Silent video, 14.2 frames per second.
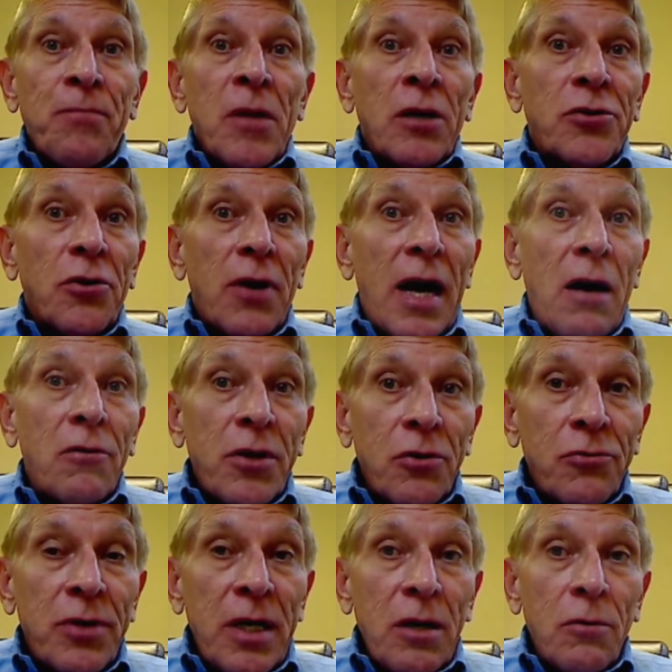So how do you
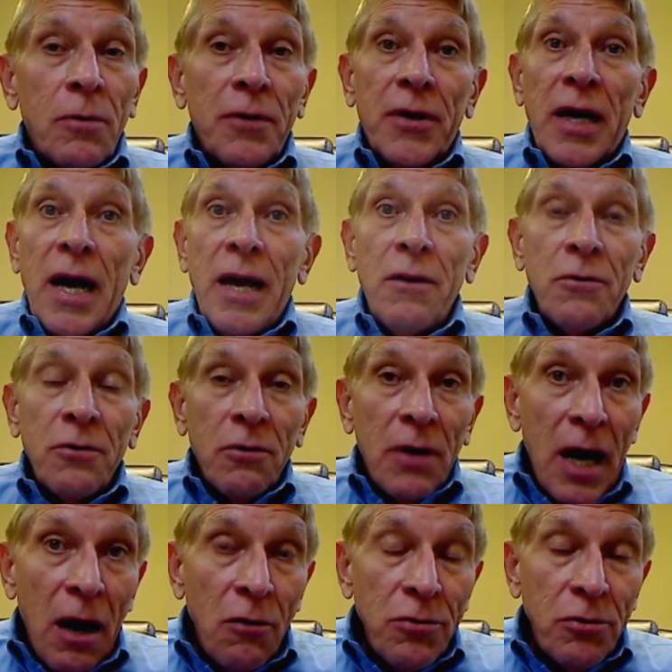deal with it? I don't know
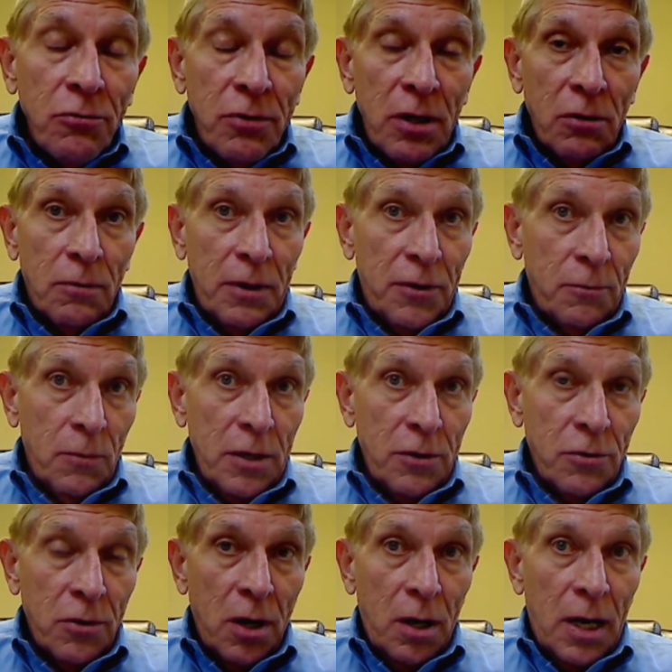how you deal with it when you're
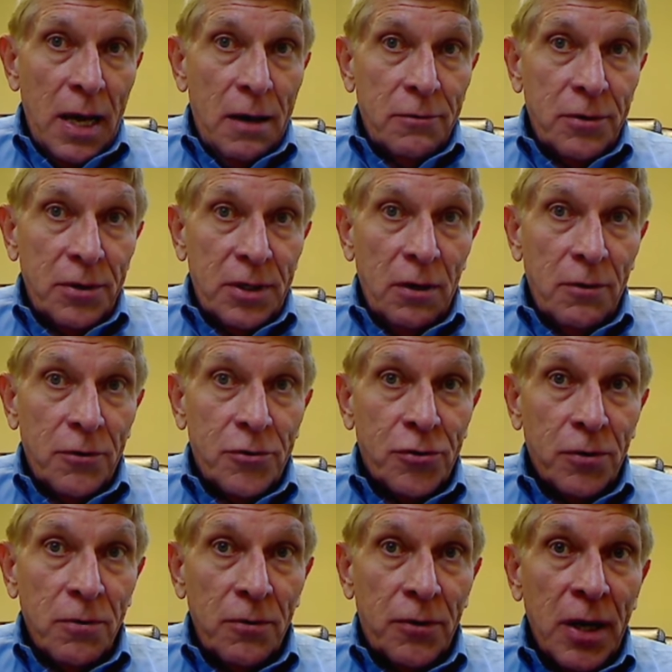not allowed to tell the
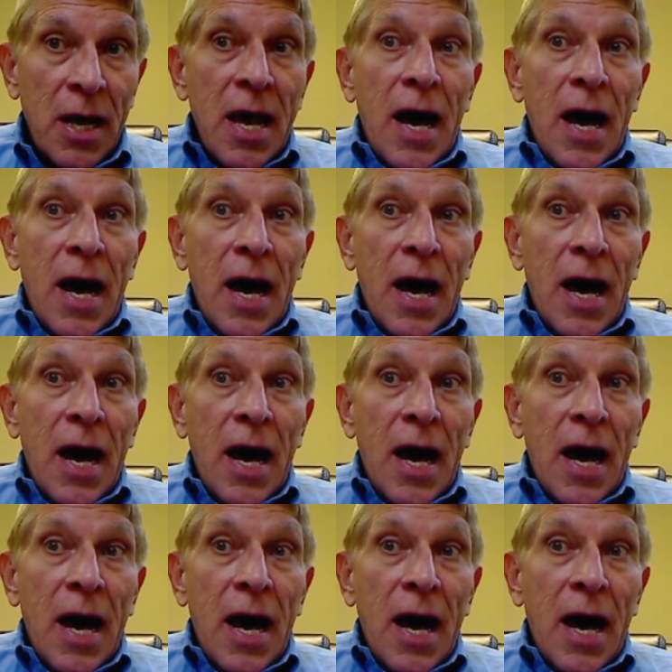truth.